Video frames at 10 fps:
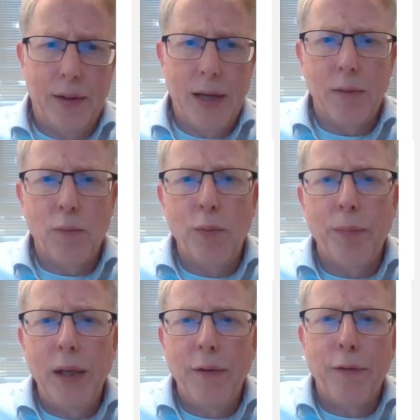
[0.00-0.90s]
that would
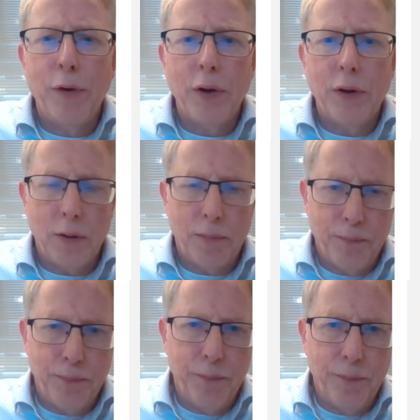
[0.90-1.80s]
be further
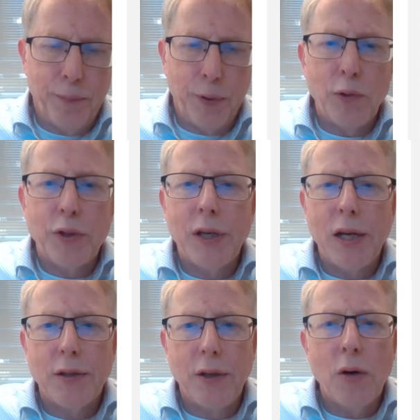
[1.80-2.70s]

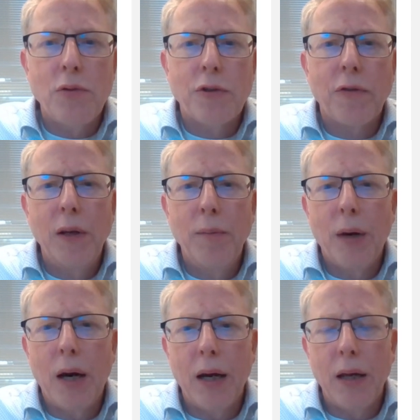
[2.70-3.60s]
processed downstream
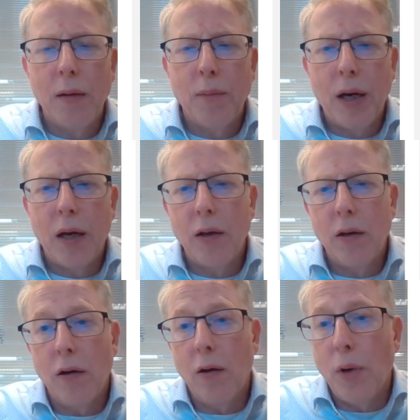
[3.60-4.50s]
by
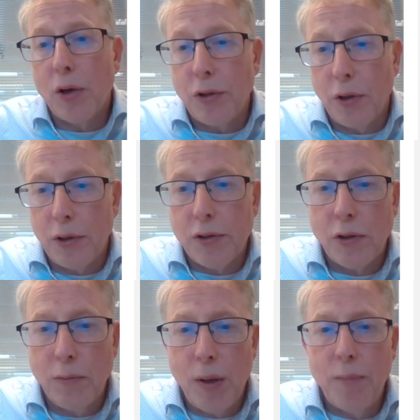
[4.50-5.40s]
amongst others
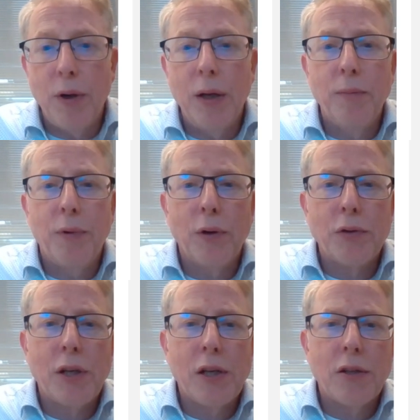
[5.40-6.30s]
a membrane
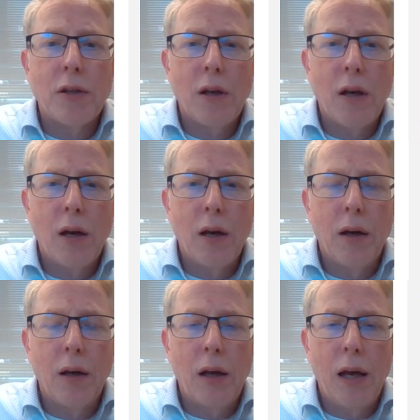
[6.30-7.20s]
process,
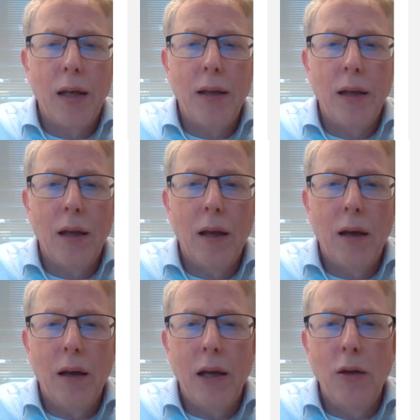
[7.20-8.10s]
and
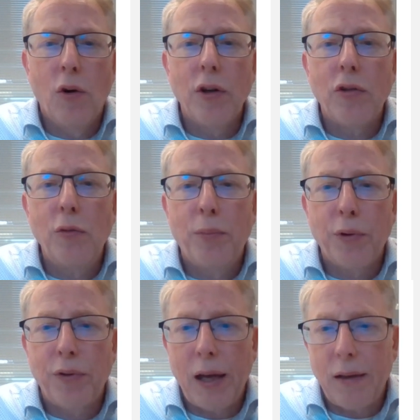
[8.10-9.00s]
in order to
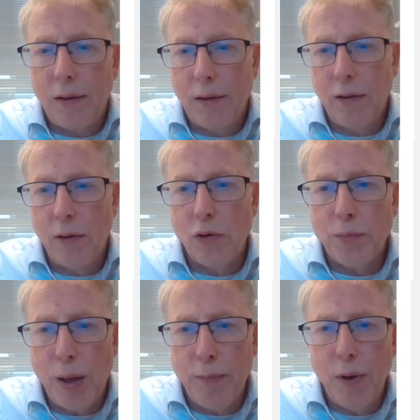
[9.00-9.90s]
protect those
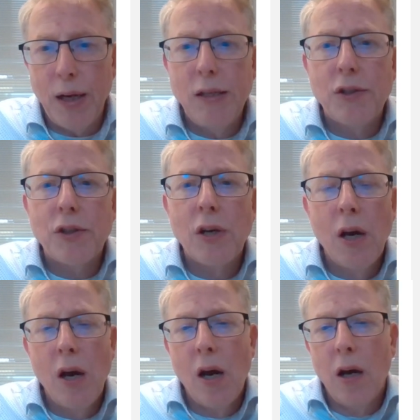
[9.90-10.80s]
membranes,
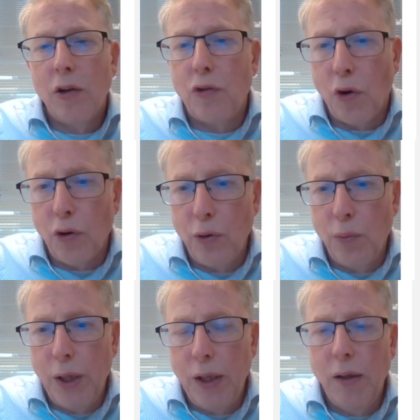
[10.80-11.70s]
the
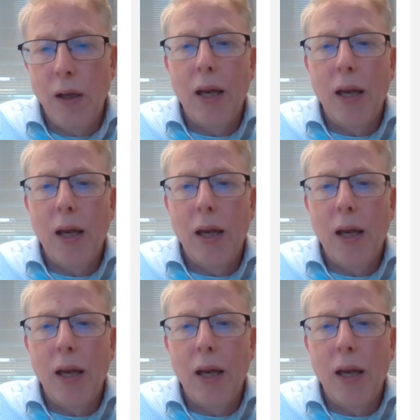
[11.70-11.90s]
toluene